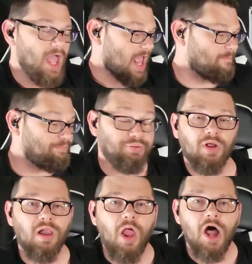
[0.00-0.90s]
and
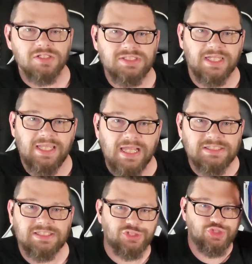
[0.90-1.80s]
put laws
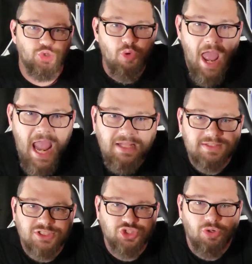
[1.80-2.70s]
against, that you hate,
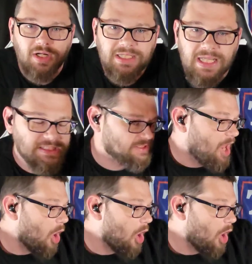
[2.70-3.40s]
that you're against.